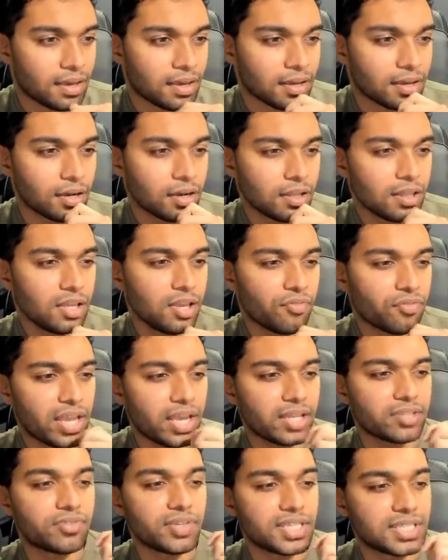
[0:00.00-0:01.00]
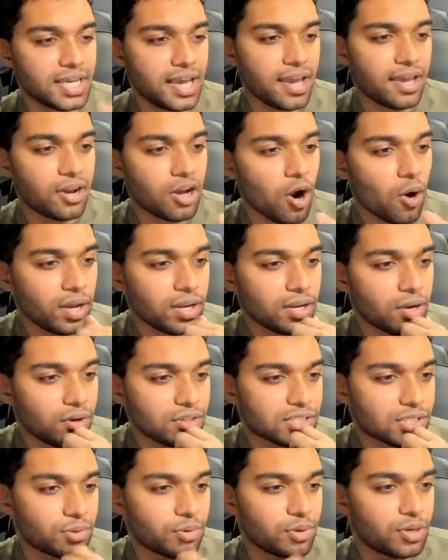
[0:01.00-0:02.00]
Goodlift, thanks for the 10. Oda goes
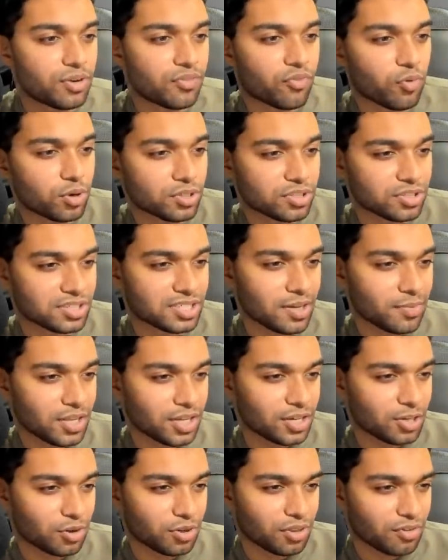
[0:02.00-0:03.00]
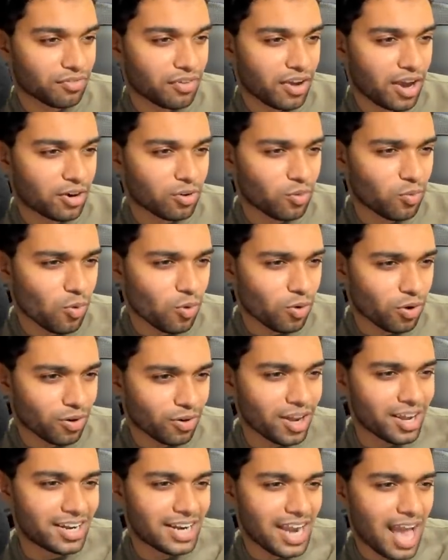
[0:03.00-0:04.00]
through a divorce or something during the final war.
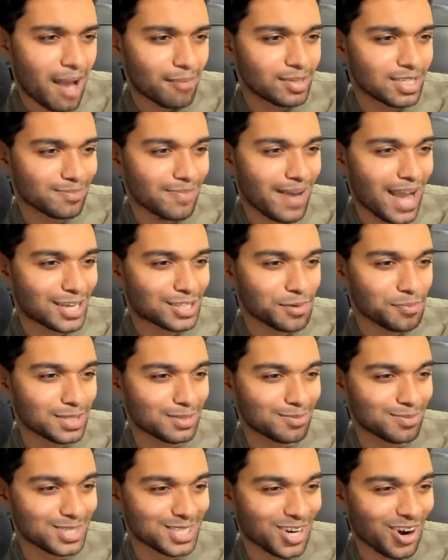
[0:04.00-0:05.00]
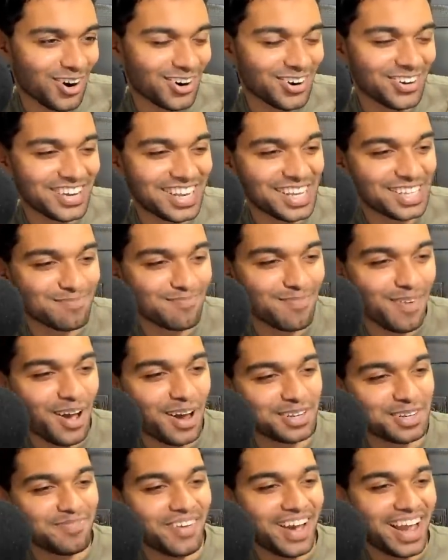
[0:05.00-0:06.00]
Nami's matchup is Bizarro, gets
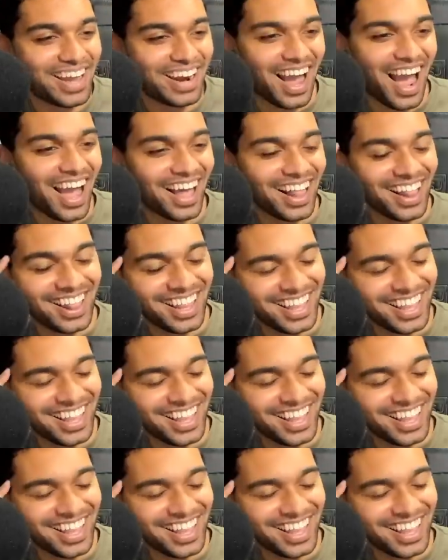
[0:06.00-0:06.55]
bodied by an island.